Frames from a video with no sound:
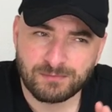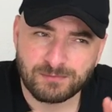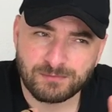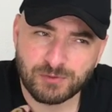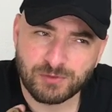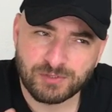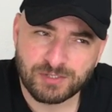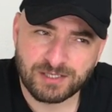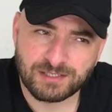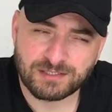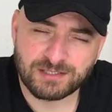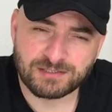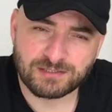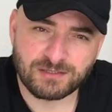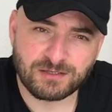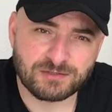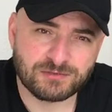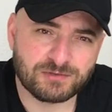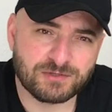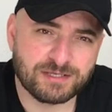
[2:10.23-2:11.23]
You can catch
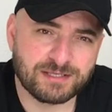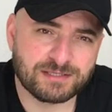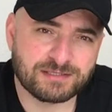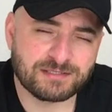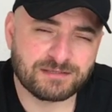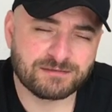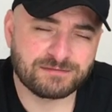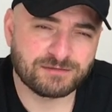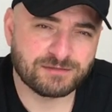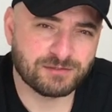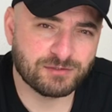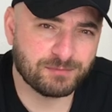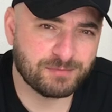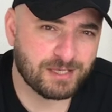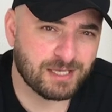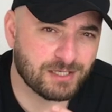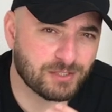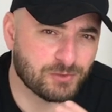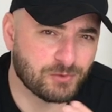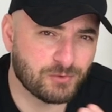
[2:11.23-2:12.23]
also hints of
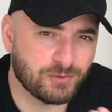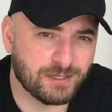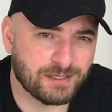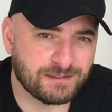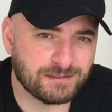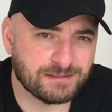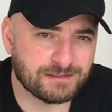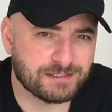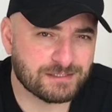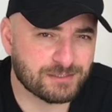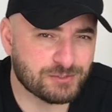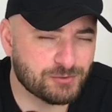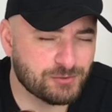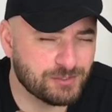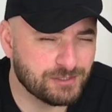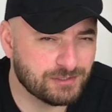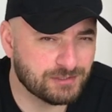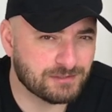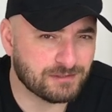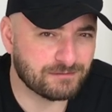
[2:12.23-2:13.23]
tobacco and
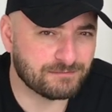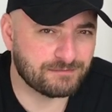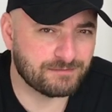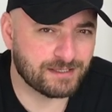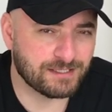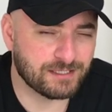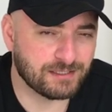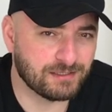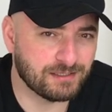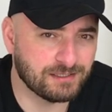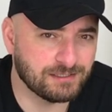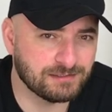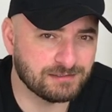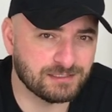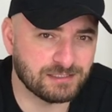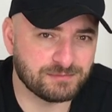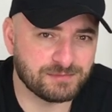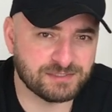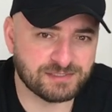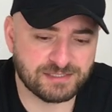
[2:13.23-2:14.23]
sweetness of vanilla a
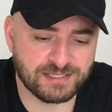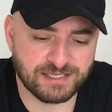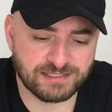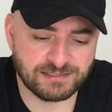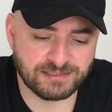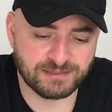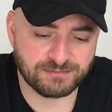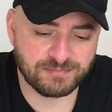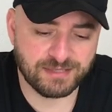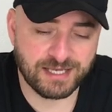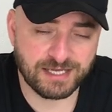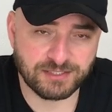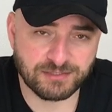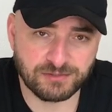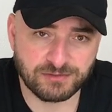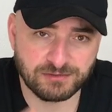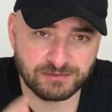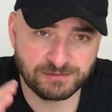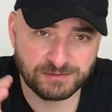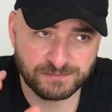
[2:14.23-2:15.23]
little bit at the
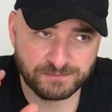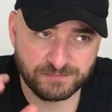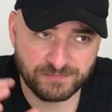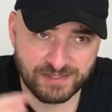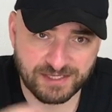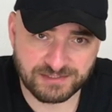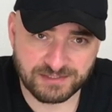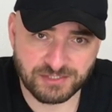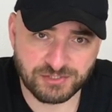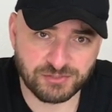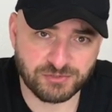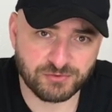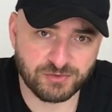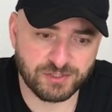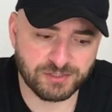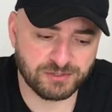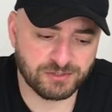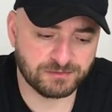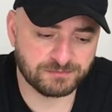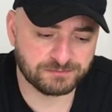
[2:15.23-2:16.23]
background at the
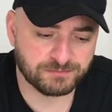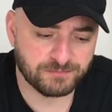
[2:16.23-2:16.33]
Droidon.